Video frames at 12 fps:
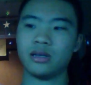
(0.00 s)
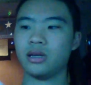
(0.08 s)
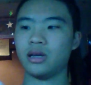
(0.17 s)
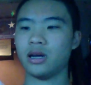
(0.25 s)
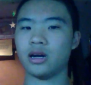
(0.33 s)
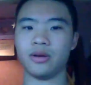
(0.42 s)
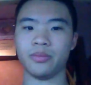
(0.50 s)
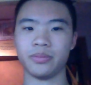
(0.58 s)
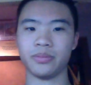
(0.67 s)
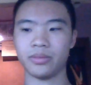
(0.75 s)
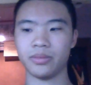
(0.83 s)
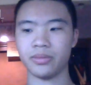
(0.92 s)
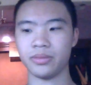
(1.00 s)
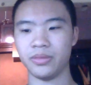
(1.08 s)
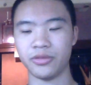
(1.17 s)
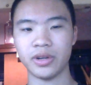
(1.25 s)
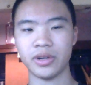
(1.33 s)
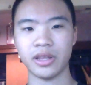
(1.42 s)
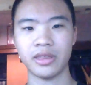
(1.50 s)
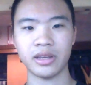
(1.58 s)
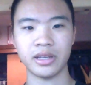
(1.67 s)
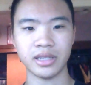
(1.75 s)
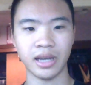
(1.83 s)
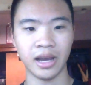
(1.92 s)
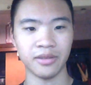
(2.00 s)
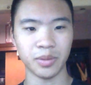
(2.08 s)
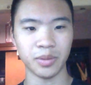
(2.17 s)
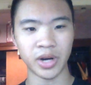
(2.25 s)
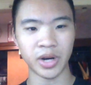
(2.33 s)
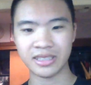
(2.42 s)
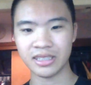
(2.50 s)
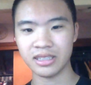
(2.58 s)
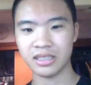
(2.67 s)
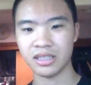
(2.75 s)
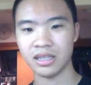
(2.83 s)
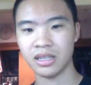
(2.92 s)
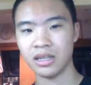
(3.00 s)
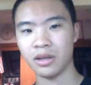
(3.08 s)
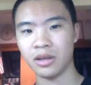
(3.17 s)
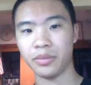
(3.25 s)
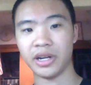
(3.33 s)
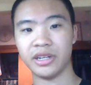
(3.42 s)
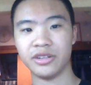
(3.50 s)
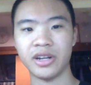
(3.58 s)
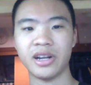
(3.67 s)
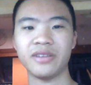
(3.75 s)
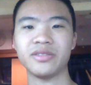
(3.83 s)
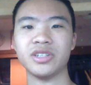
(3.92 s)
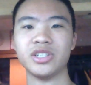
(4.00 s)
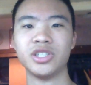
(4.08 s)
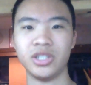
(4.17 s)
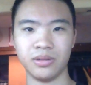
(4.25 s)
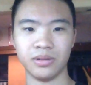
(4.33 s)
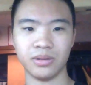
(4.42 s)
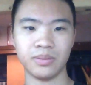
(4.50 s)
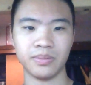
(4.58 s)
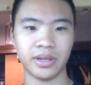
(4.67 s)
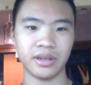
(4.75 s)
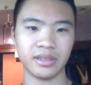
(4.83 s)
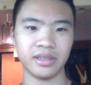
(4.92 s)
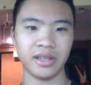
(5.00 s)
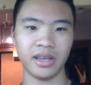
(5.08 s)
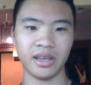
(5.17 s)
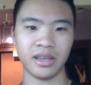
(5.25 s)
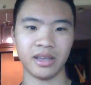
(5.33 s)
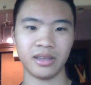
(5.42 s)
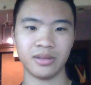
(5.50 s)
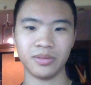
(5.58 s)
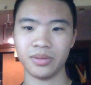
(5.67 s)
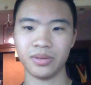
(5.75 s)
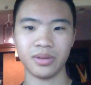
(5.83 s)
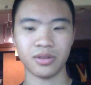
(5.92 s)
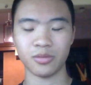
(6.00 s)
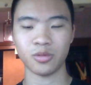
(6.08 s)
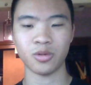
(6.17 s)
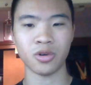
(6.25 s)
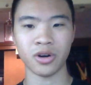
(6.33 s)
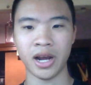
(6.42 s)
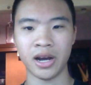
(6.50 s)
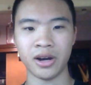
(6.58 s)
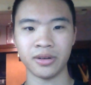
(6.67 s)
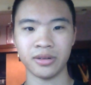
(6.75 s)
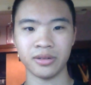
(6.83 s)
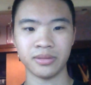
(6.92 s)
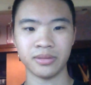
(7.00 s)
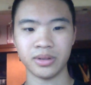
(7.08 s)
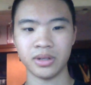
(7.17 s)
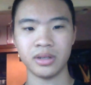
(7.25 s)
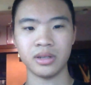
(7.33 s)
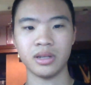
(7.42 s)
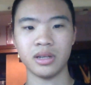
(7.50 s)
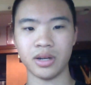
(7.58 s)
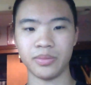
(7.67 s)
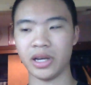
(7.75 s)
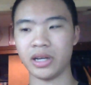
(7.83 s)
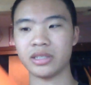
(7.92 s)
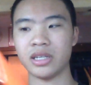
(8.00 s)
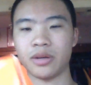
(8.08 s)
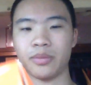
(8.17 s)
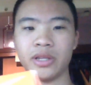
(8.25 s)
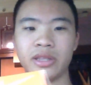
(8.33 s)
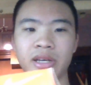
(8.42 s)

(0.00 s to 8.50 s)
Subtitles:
Funny thing is I have the boxes, but I do not have the shoes because they wore out, and yeah, I'll talk about that.